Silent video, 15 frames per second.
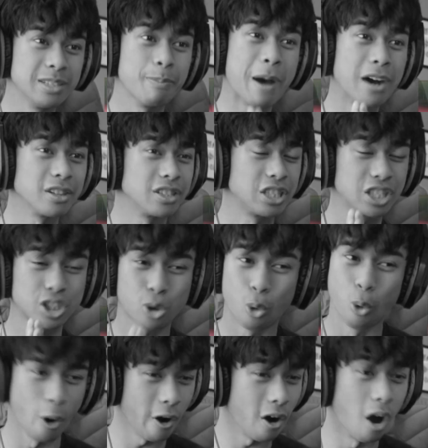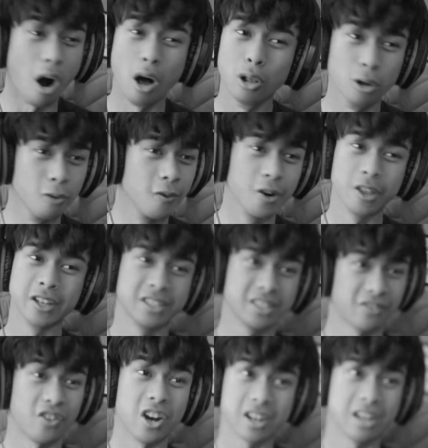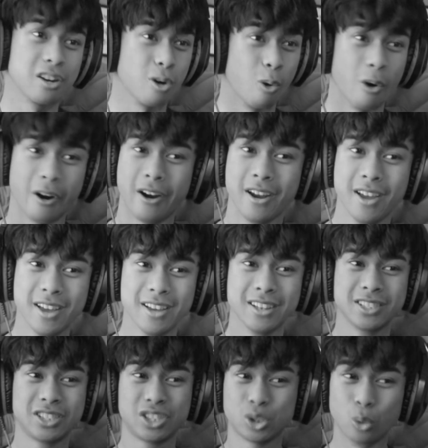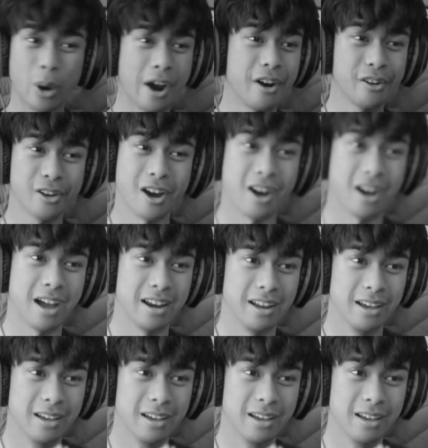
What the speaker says: about to squirt all over this fucking court. Swear to god.